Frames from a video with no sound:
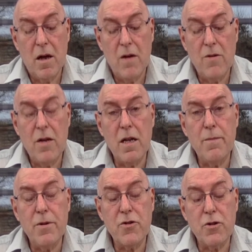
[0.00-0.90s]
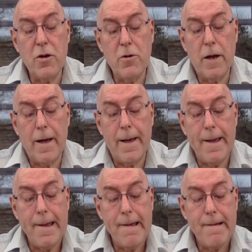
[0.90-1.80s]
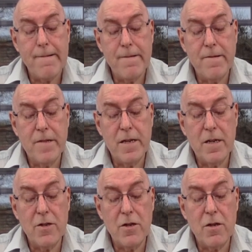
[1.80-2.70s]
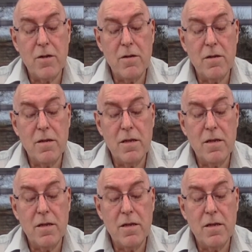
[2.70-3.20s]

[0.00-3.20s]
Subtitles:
"On night patrol, eh?" I chuckle.